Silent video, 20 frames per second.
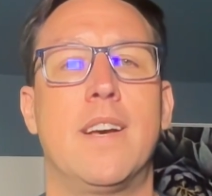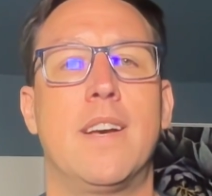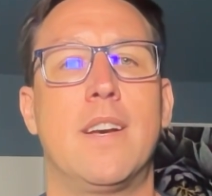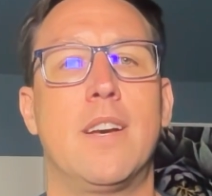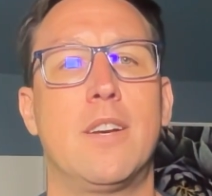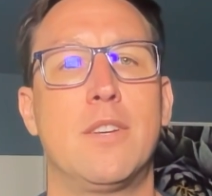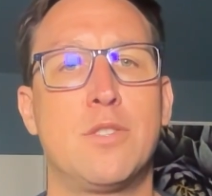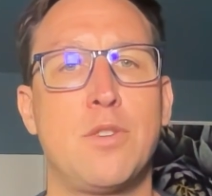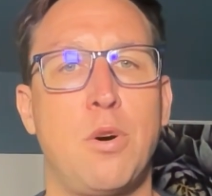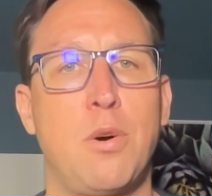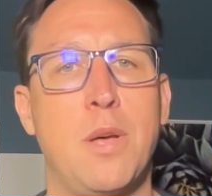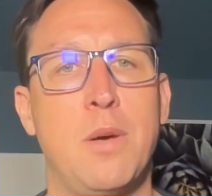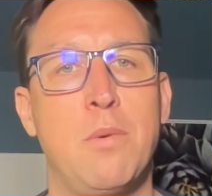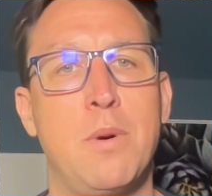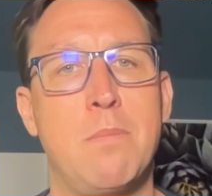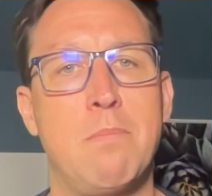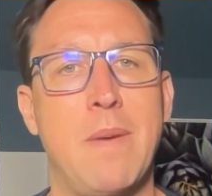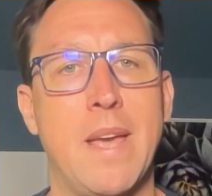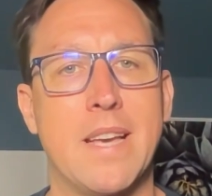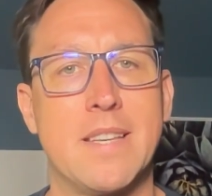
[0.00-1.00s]
So it
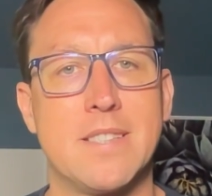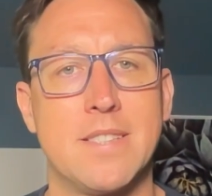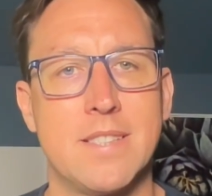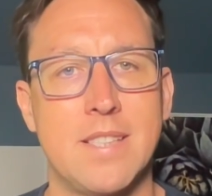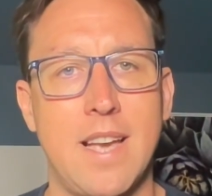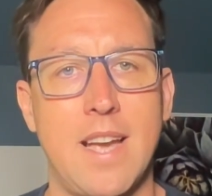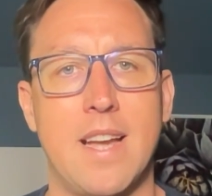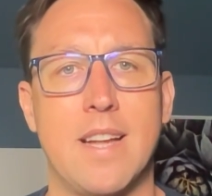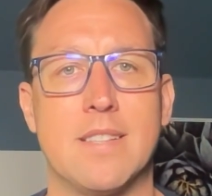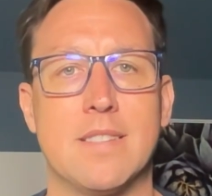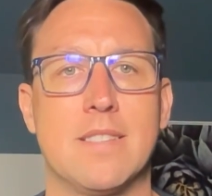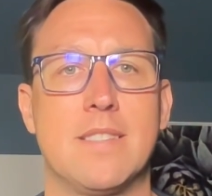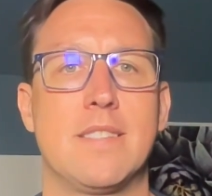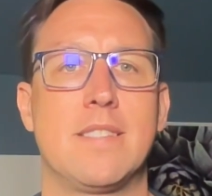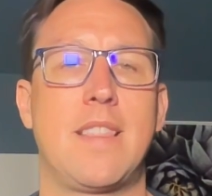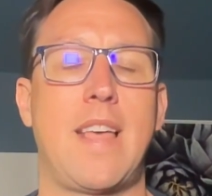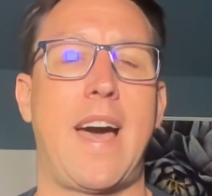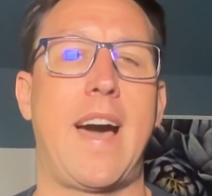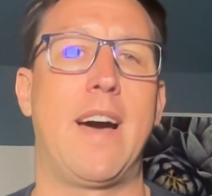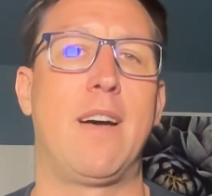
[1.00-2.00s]
would make sense
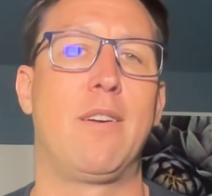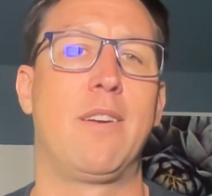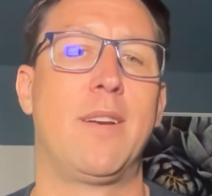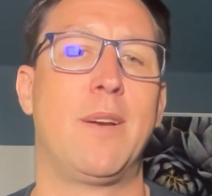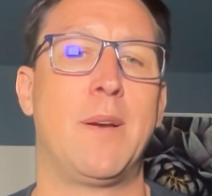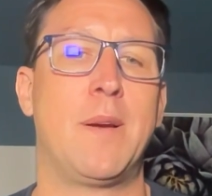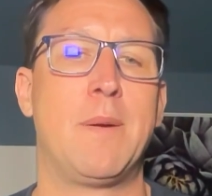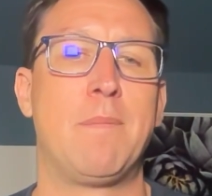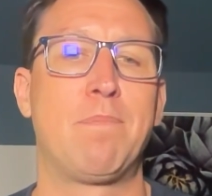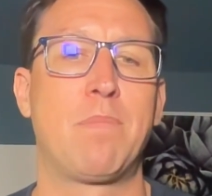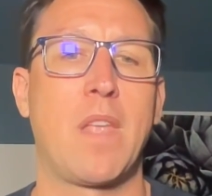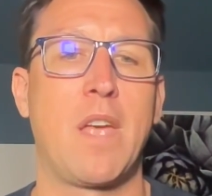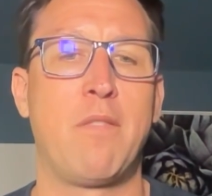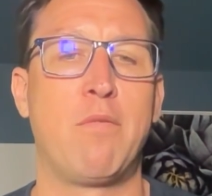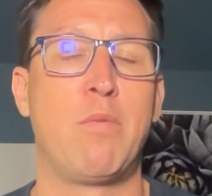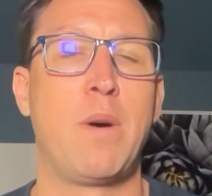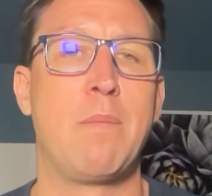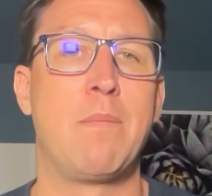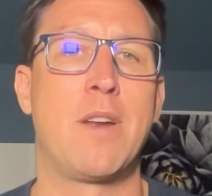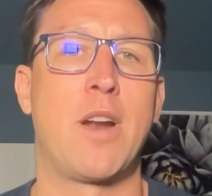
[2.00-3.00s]
that if
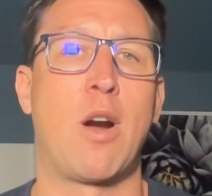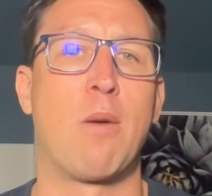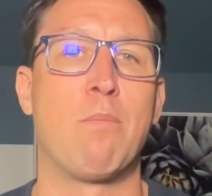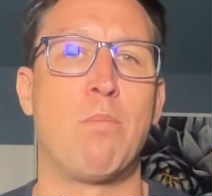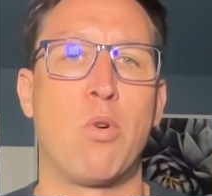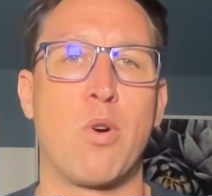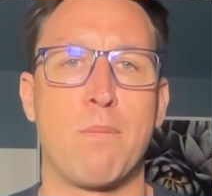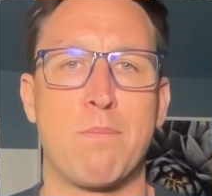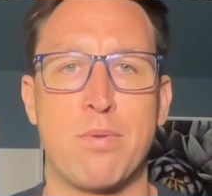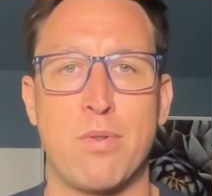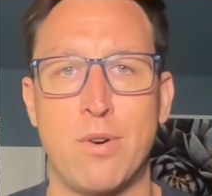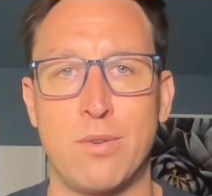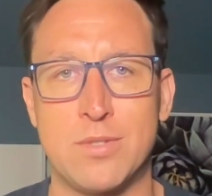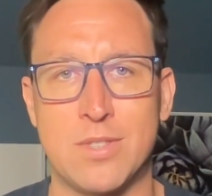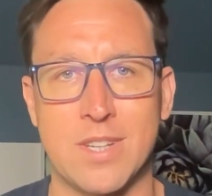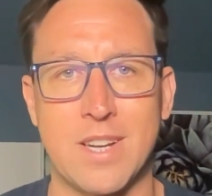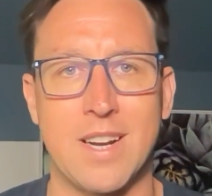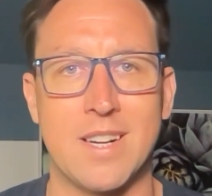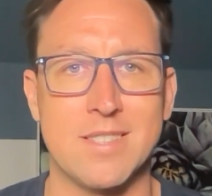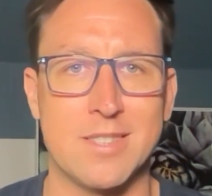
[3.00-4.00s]
women are more prone to
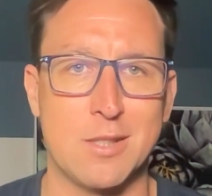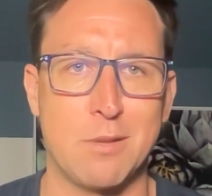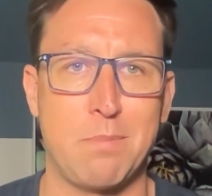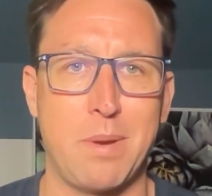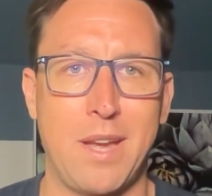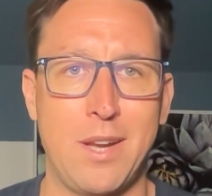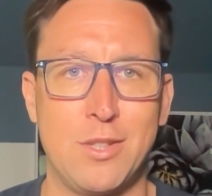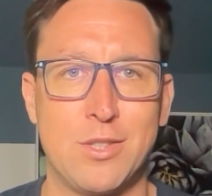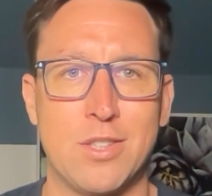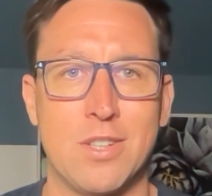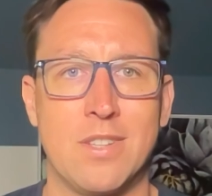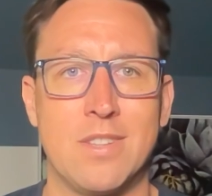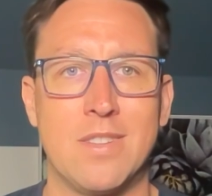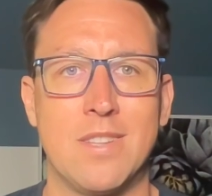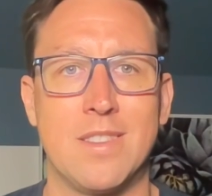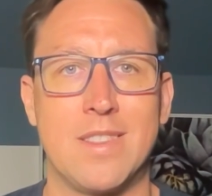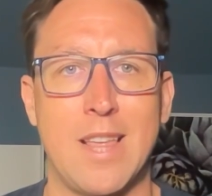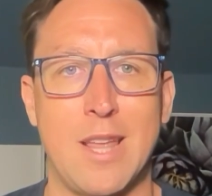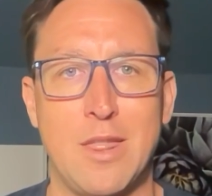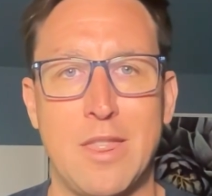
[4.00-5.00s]

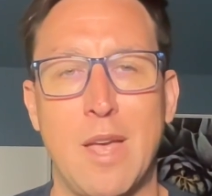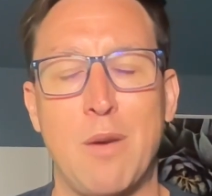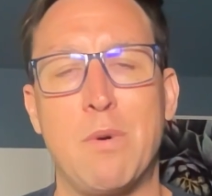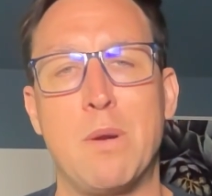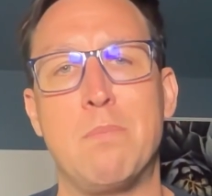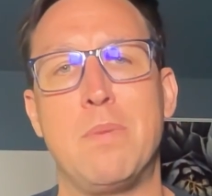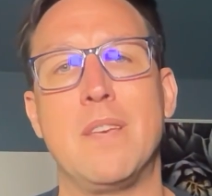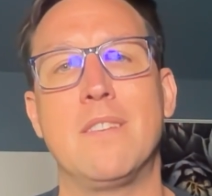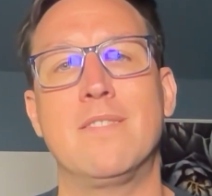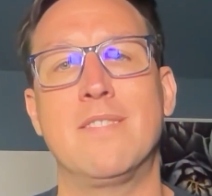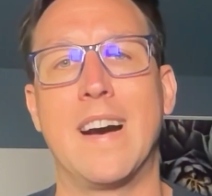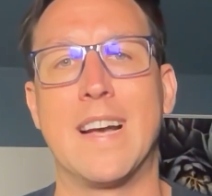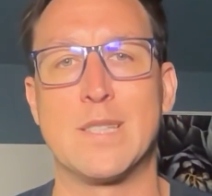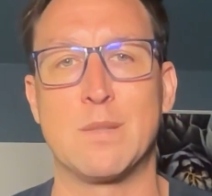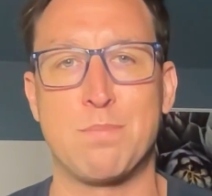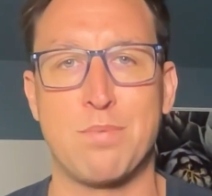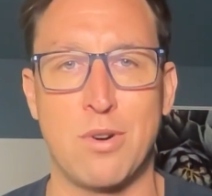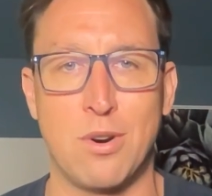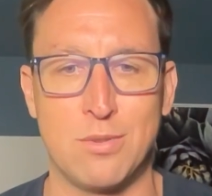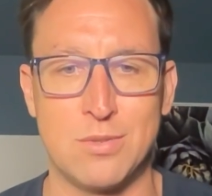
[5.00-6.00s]
constipation, then they would be less
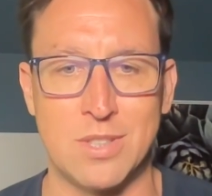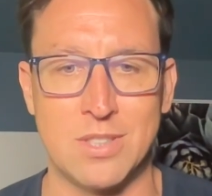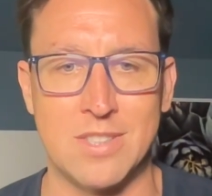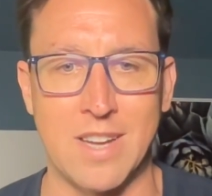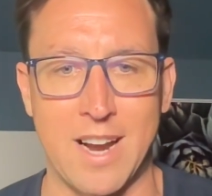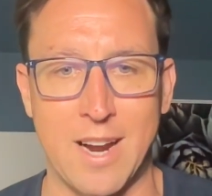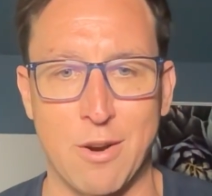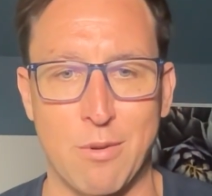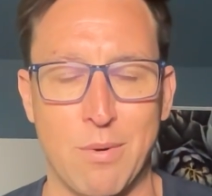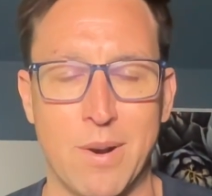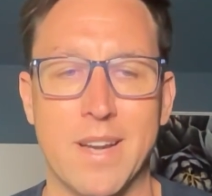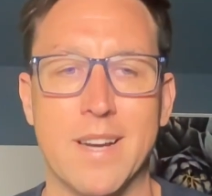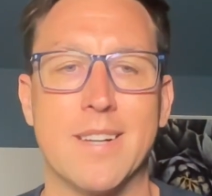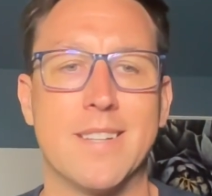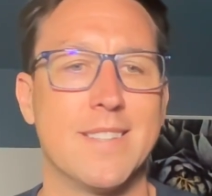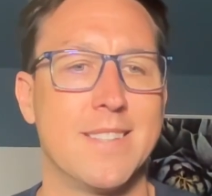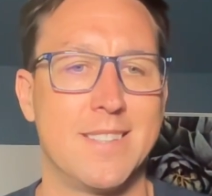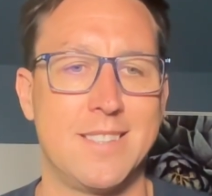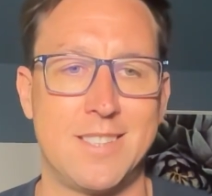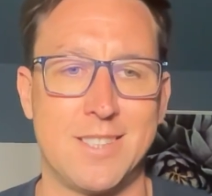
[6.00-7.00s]
prone to diarrhea.
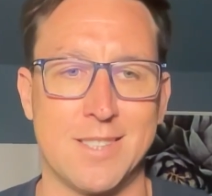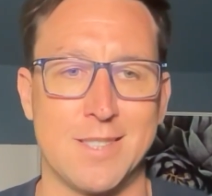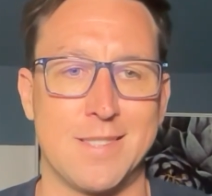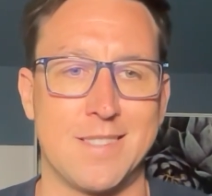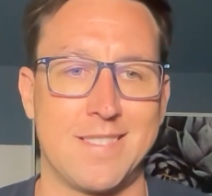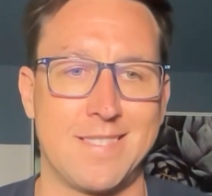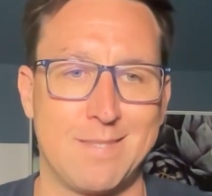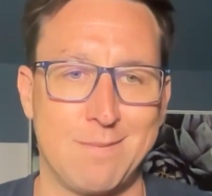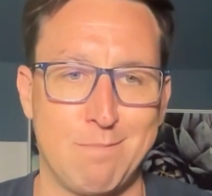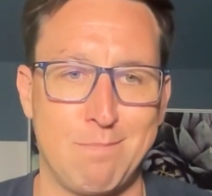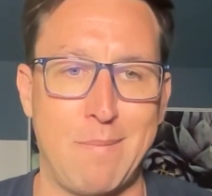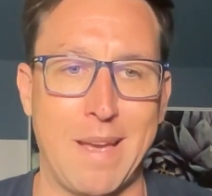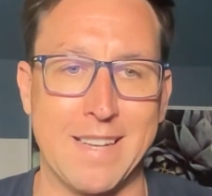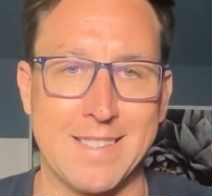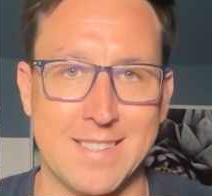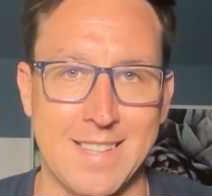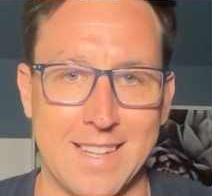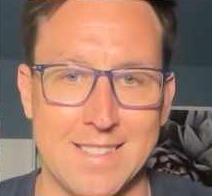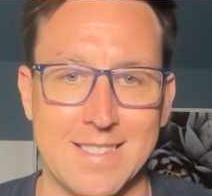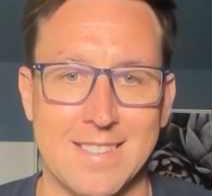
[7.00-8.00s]
Just makes
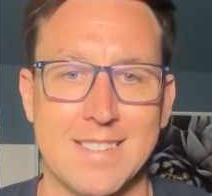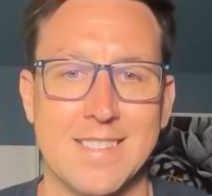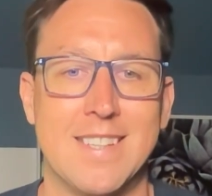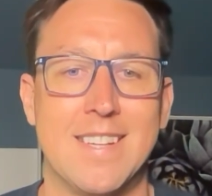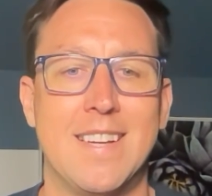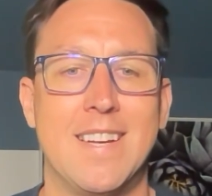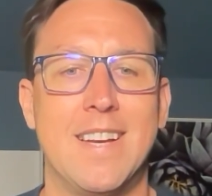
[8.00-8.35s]
sense.